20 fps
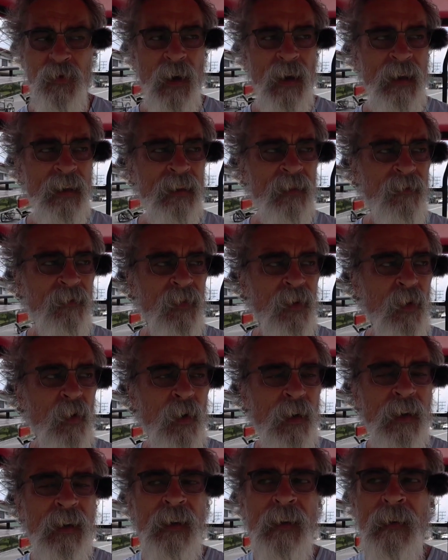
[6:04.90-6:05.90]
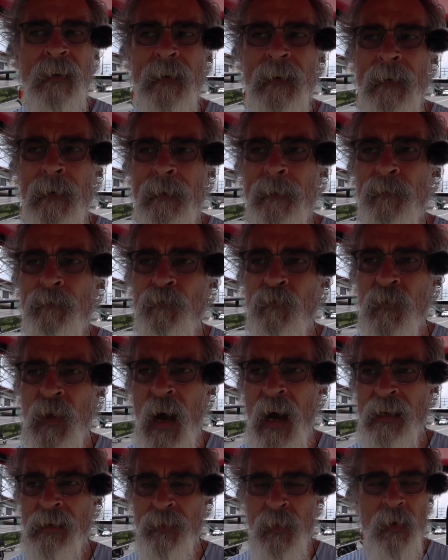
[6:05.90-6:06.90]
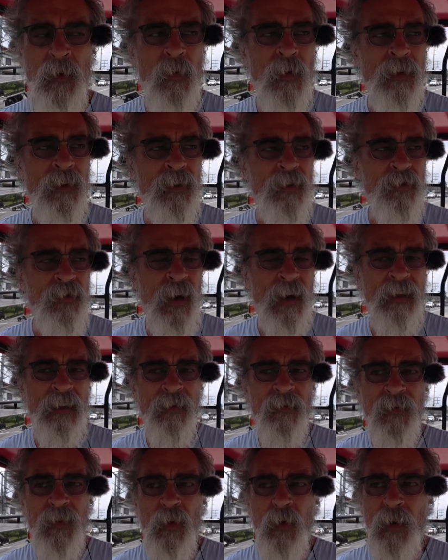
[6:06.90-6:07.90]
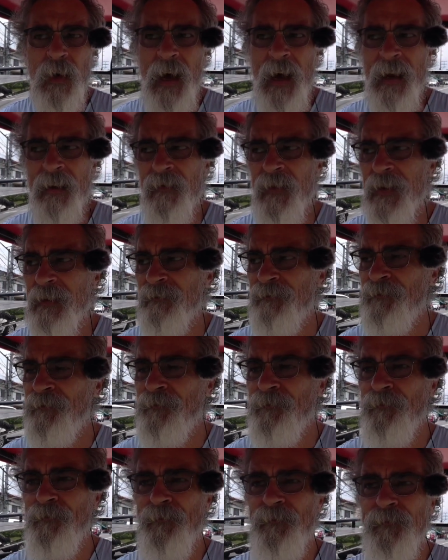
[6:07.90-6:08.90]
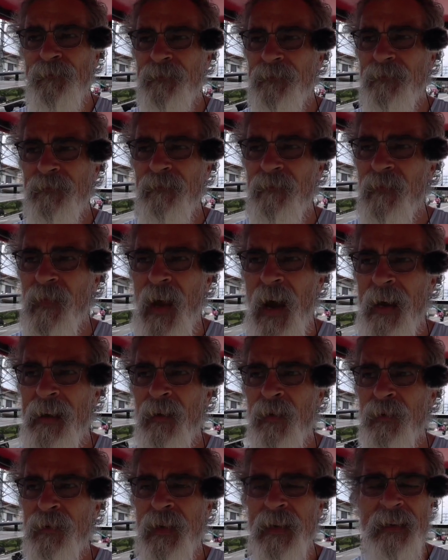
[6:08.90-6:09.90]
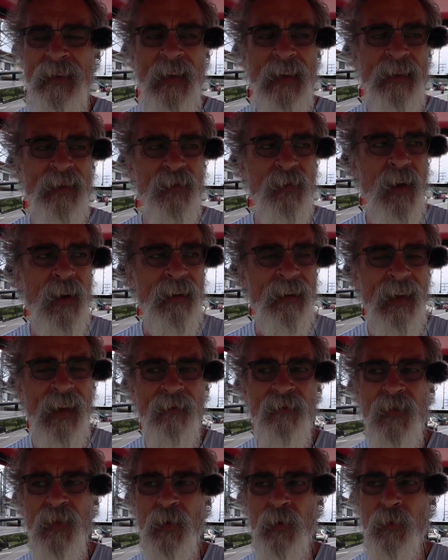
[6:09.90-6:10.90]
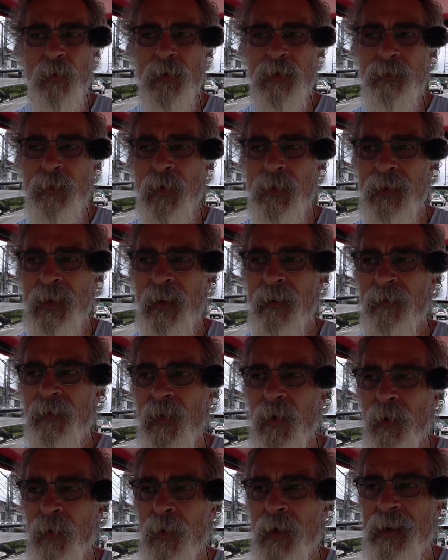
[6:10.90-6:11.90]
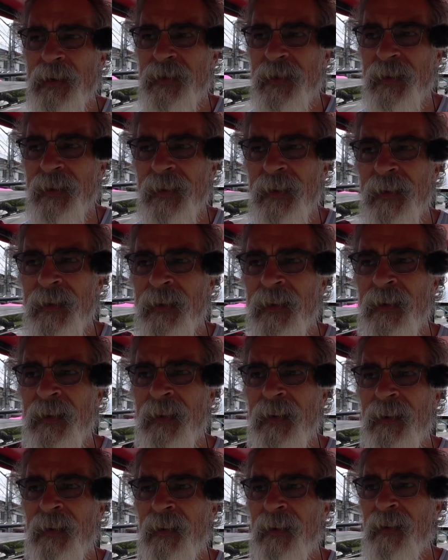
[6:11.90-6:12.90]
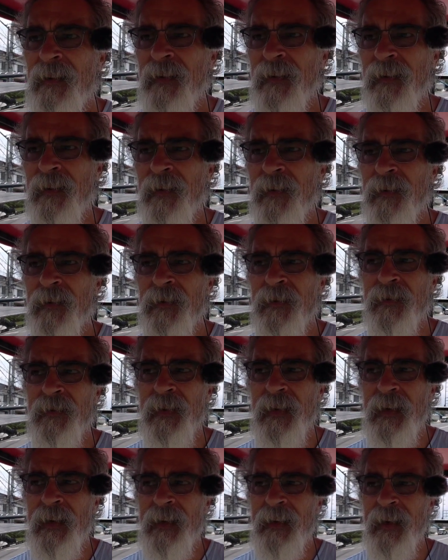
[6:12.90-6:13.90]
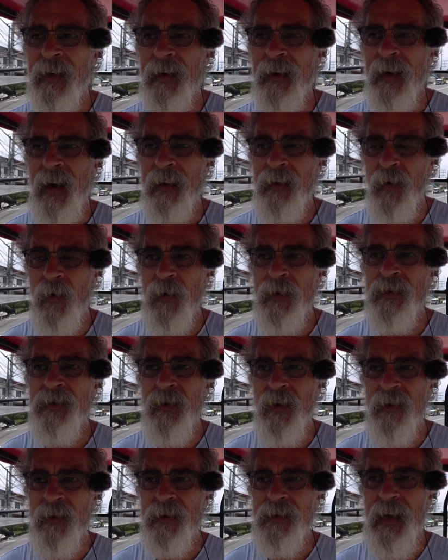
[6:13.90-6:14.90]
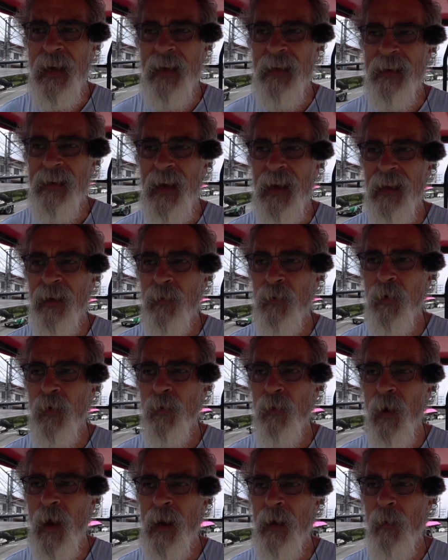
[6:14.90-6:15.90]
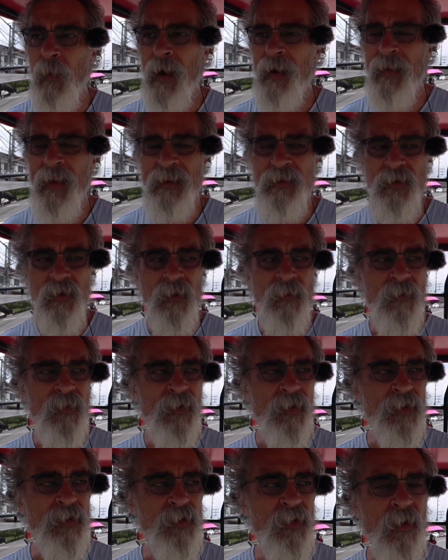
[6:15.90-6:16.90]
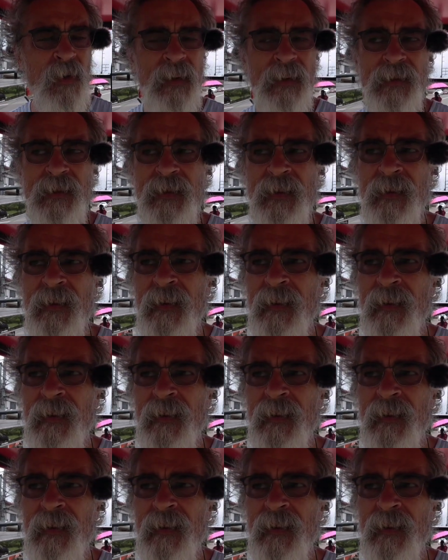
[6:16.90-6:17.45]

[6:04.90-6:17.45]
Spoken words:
drain the fluid, hospital wanted to drain the fluid out of it. I don't think that's right. That fluid was put there for a reason. And I know he started taking the yellow root right away. That's good for the joints.